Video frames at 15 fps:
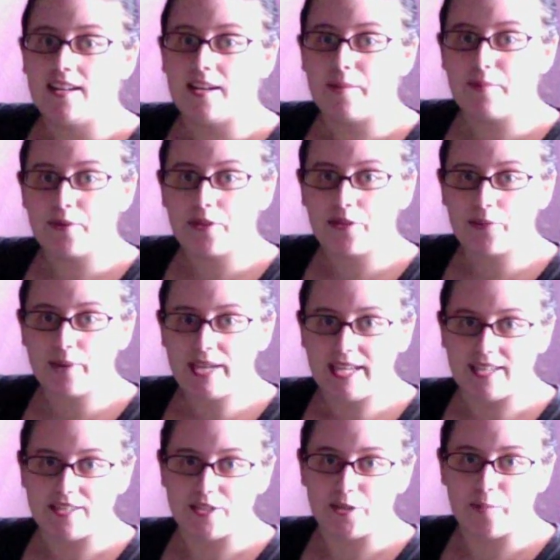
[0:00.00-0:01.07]
Number
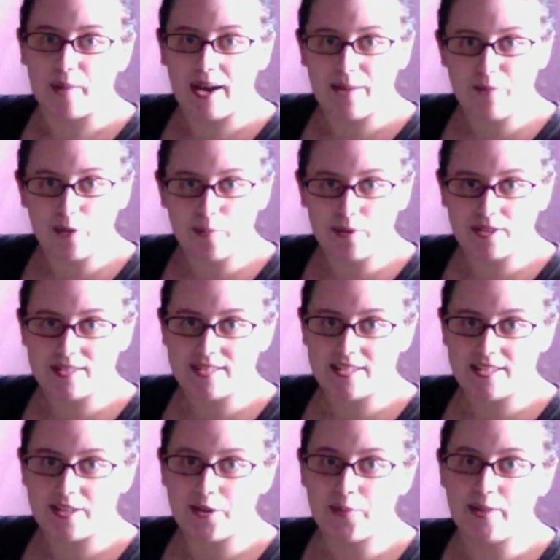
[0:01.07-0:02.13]
three, do you buy more books
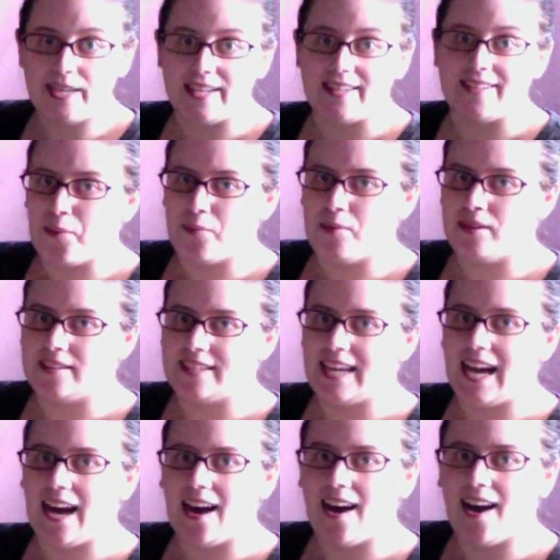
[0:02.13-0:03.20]
than you read? Well,
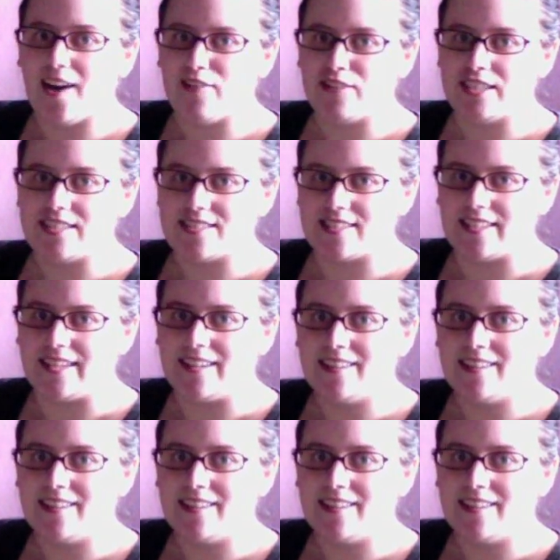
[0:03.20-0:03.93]
yeah, obviously.